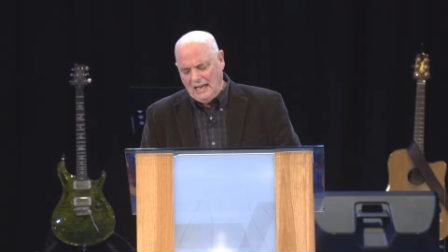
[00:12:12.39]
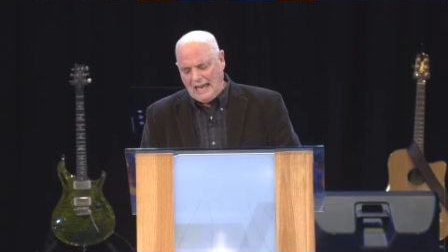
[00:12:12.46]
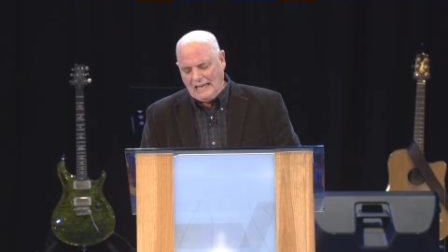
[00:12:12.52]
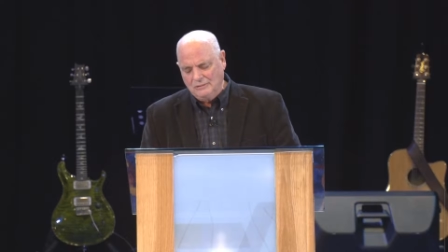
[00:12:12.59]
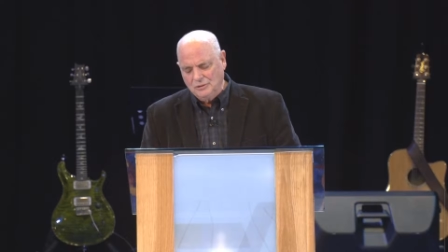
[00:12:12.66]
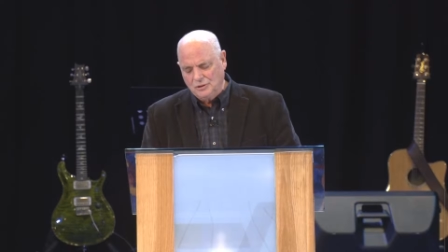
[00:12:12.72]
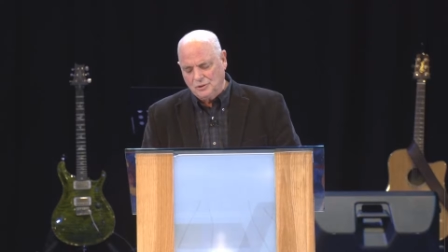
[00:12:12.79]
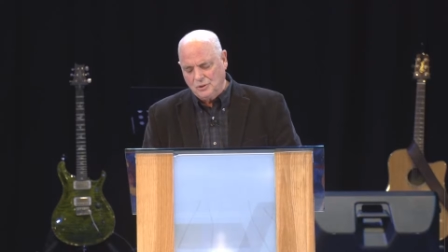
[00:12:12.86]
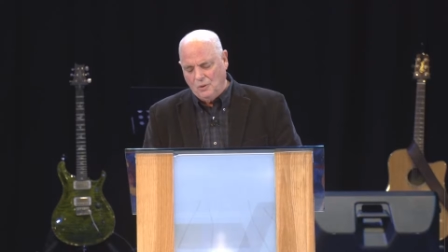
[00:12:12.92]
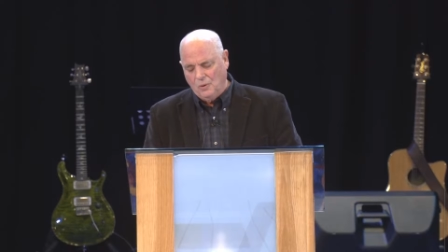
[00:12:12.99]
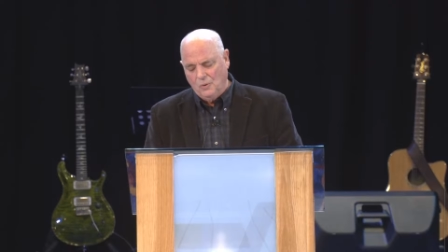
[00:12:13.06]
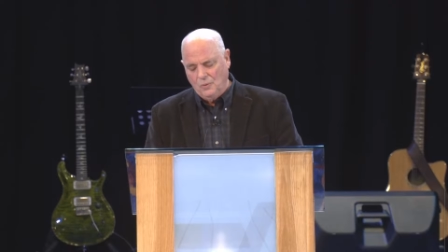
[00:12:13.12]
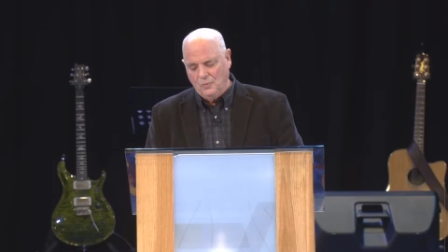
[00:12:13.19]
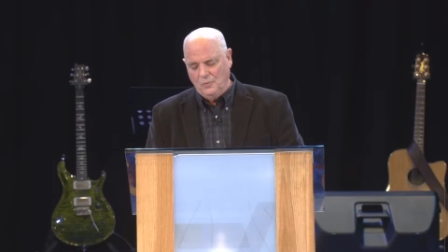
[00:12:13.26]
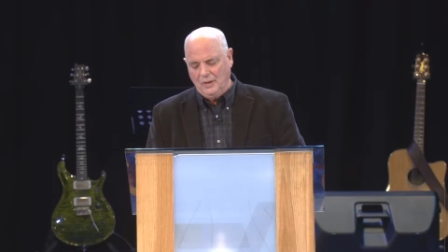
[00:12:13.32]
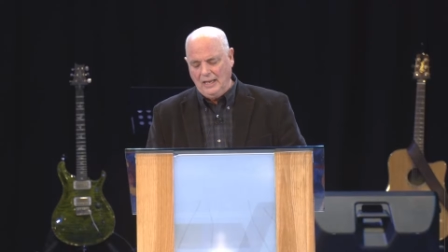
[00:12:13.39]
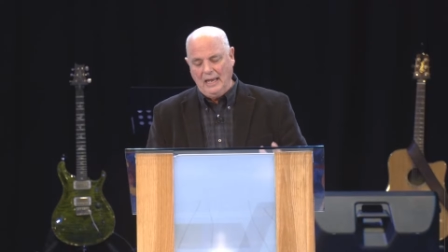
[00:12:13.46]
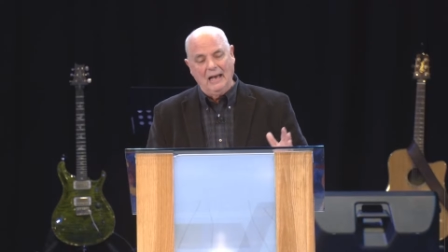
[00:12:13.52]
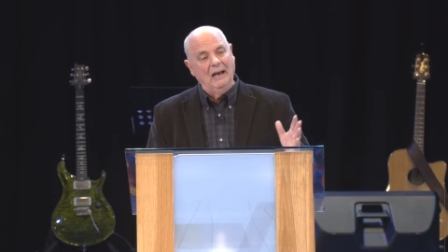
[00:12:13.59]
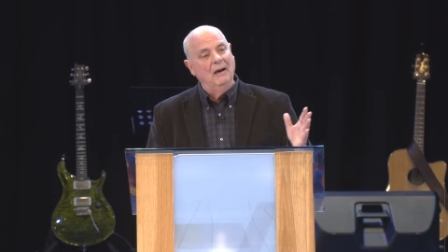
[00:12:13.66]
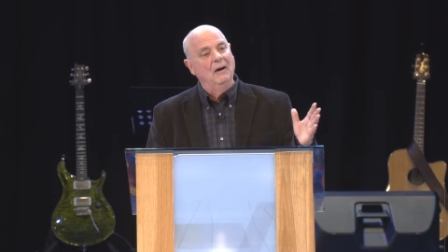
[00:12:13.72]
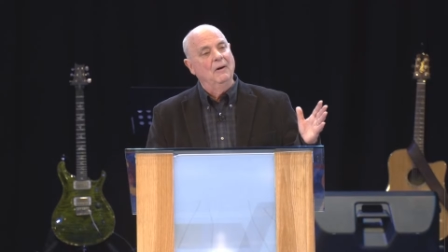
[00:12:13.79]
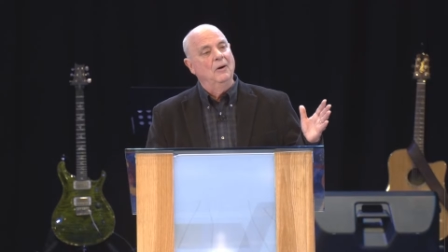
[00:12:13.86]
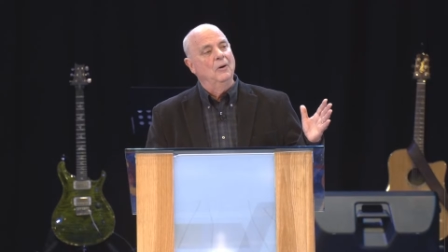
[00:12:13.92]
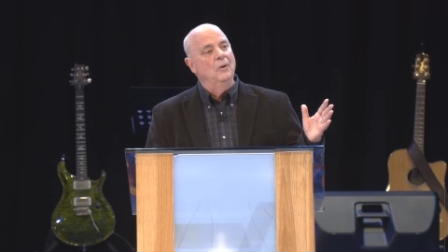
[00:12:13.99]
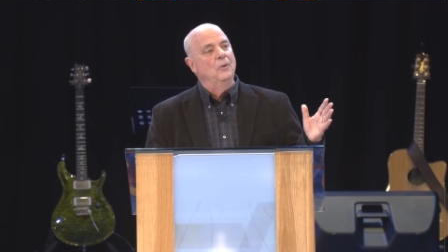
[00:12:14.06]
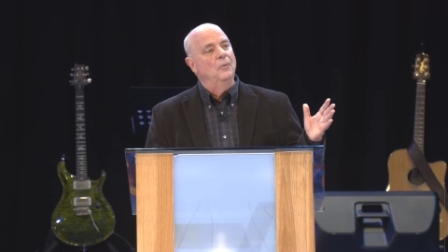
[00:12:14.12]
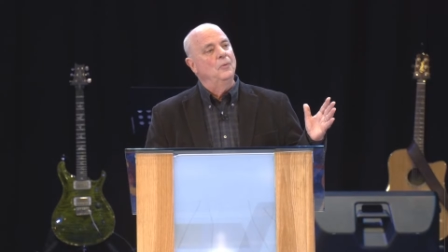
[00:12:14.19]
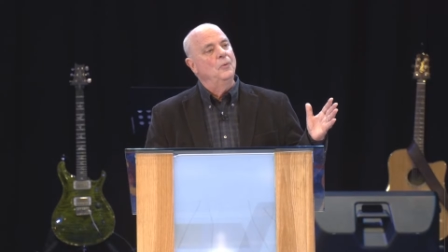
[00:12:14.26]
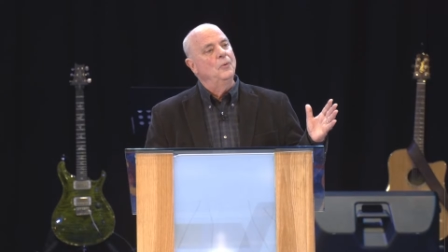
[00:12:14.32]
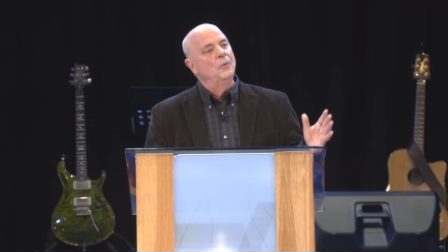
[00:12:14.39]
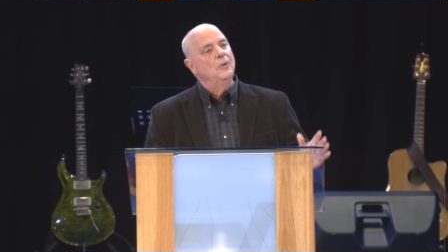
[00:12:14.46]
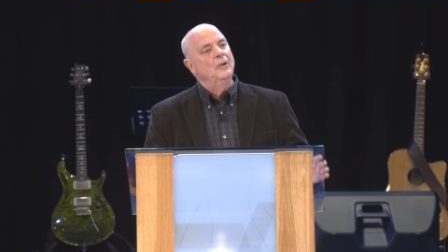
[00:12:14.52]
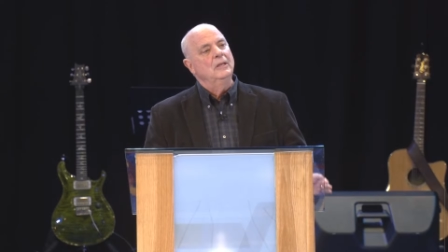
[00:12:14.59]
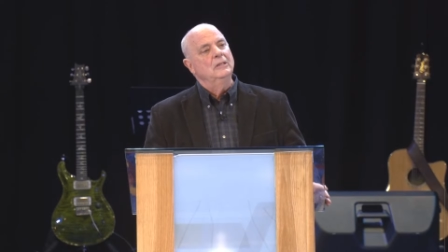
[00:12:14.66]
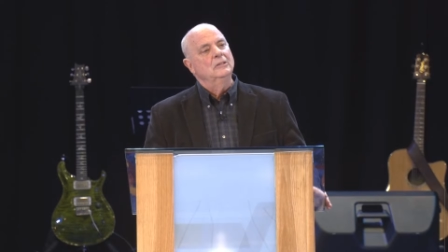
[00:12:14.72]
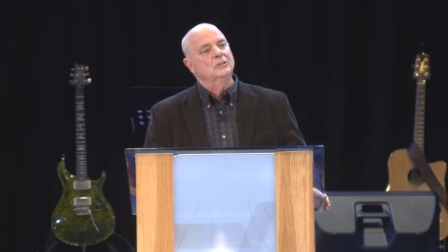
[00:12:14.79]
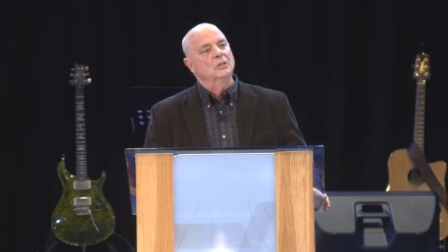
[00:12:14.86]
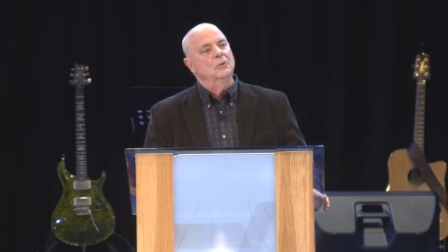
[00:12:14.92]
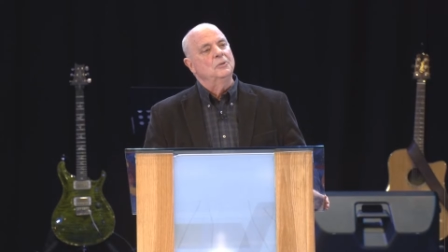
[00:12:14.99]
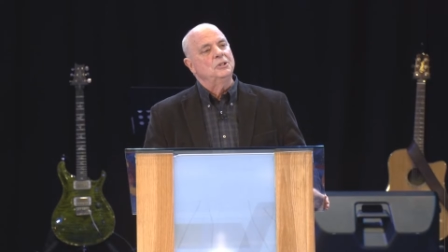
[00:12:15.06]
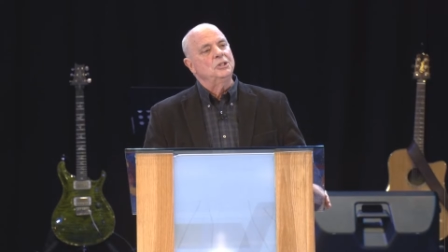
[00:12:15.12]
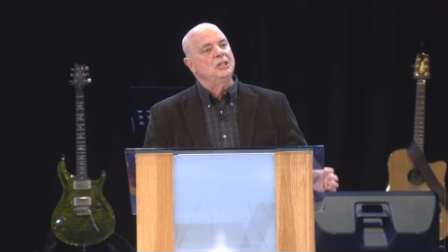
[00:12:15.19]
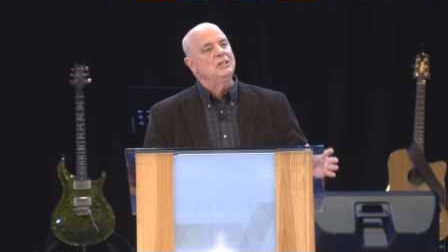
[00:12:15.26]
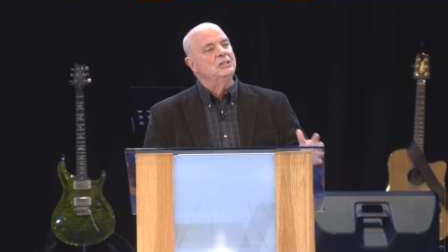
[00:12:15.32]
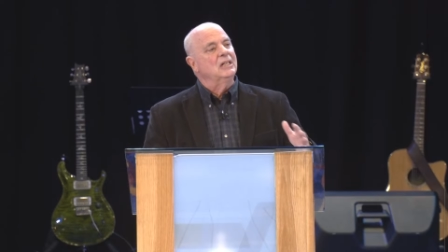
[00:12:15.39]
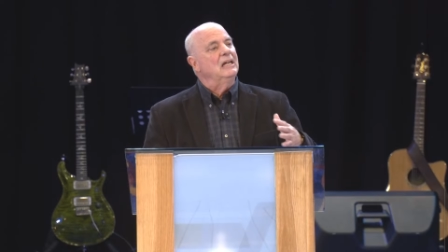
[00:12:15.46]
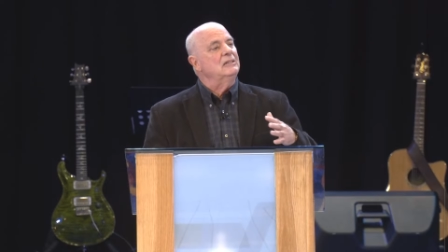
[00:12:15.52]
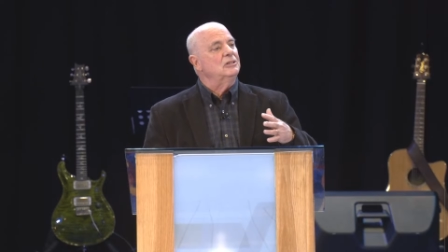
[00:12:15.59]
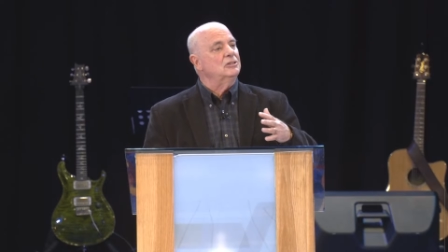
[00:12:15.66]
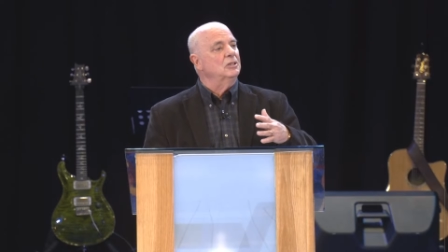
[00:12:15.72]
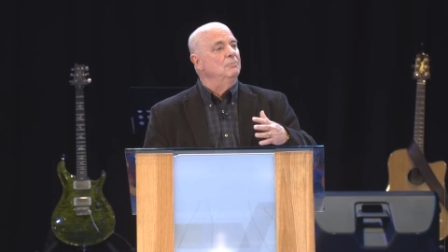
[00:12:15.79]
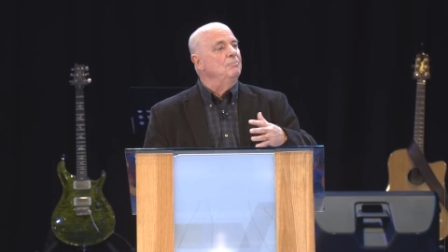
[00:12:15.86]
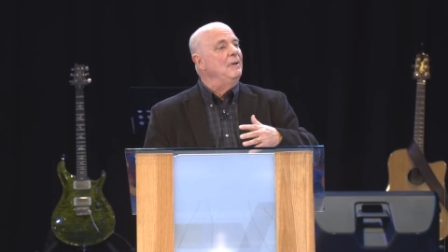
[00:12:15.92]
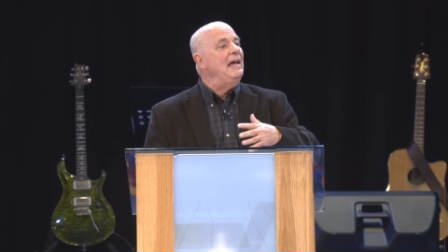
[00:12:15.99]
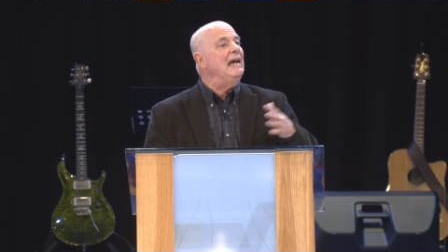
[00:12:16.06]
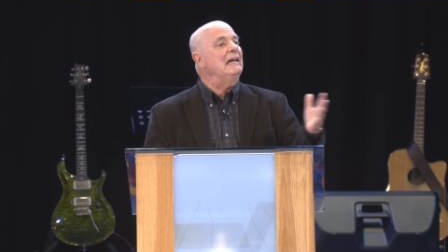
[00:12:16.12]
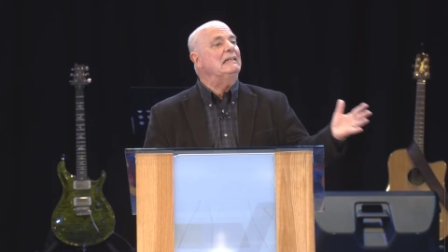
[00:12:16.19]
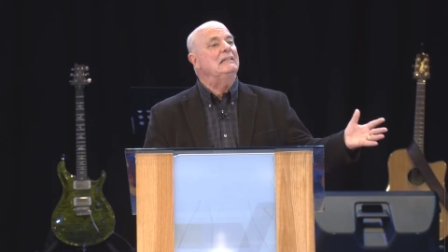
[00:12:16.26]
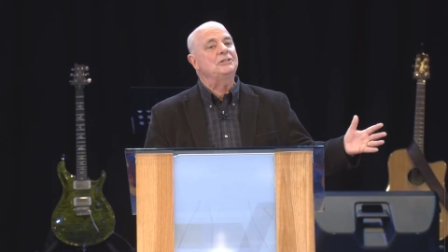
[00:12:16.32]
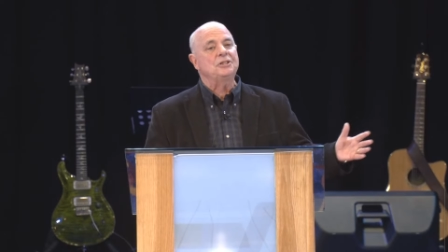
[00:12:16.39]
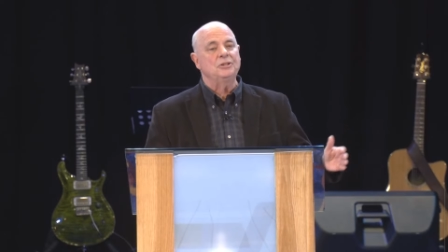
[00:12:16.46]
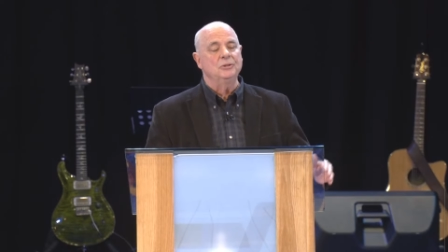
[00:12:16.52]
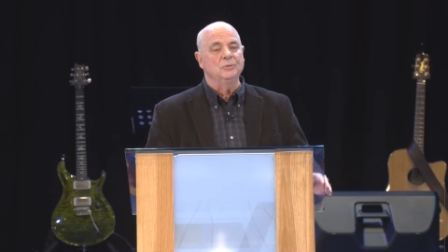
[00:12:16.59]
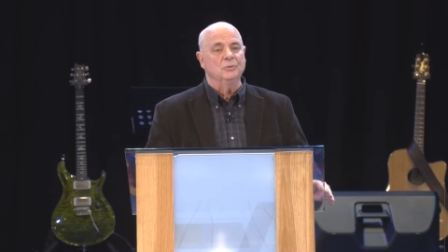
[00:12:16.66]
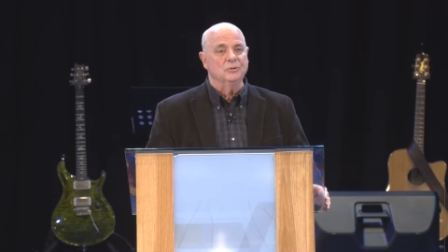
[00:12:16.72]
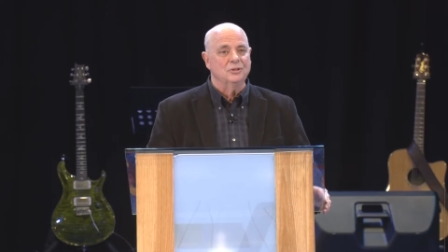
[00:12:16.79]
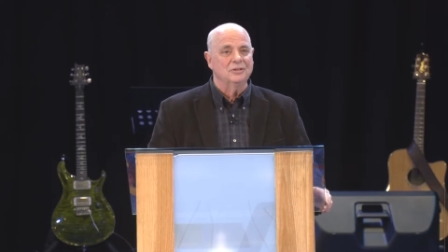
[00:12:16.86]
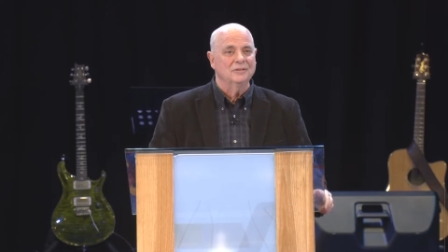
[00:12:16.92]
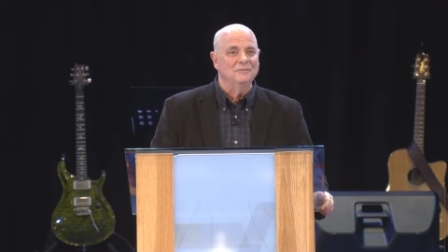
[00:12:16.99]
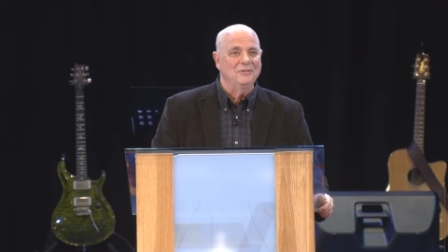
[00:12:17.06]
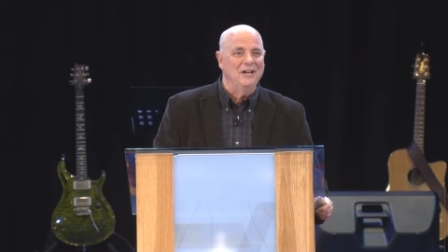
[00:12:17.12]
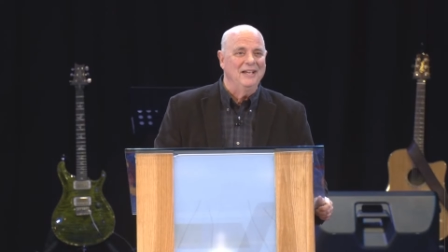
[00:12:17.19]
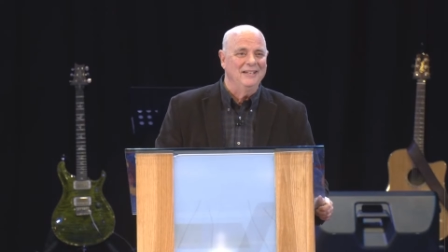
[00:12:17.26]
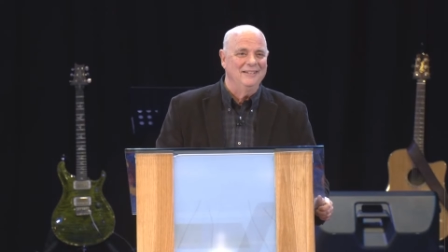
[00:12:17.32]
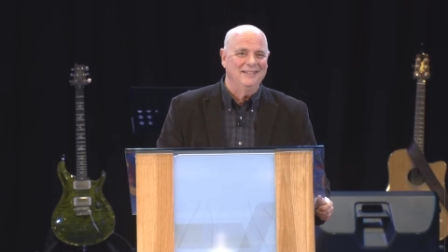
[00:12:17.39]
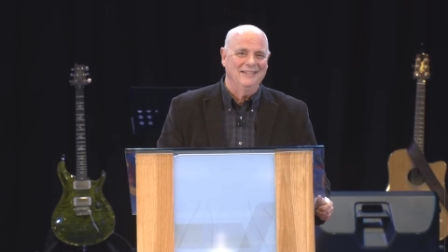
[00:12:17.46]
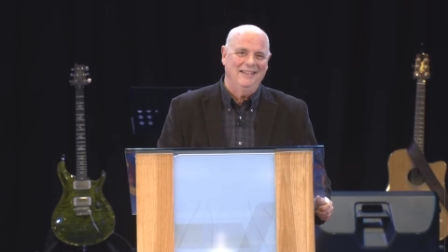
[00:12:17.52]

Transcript: And so, uh, so she's got some man issues. Right?